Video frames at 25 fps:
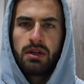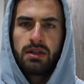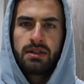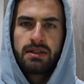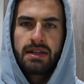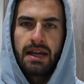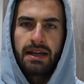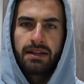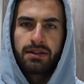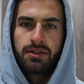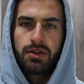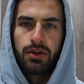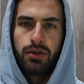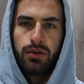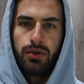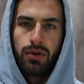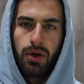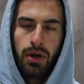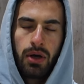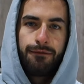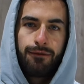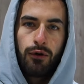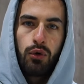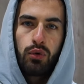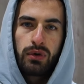Take two.
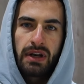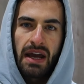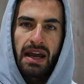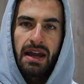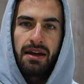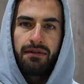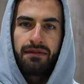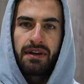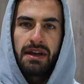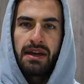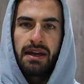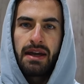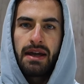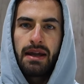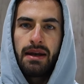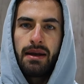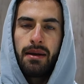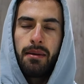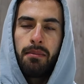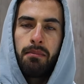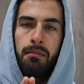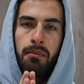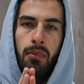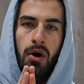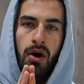Full day of
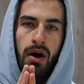eating.